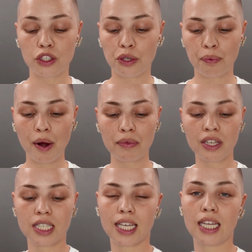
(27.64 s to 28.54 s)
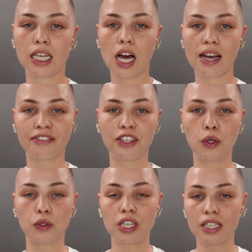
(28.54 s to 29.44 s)
To prep the skin, I've
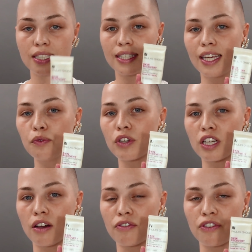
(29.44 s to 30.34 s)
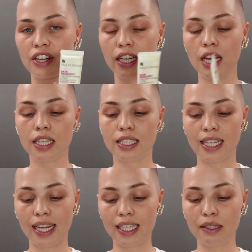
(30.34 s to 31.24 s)
used Skin Recovery
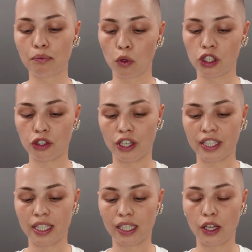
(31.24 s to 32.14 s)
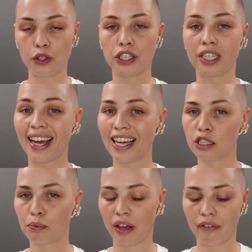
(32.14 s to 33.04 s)
Daily Moisturizing Lotion
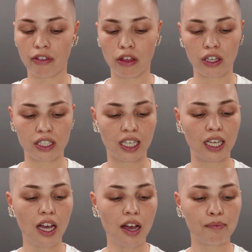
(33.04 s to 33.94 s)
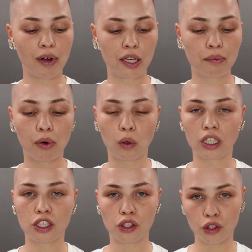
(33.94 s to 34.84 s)
SPF 30 by
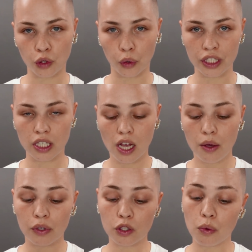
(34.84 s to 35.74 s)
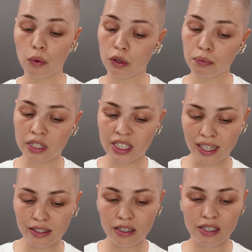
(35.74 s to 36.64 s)
Paula's Choice, because we want to
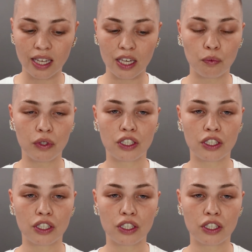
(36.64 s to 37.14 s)
protect our skin.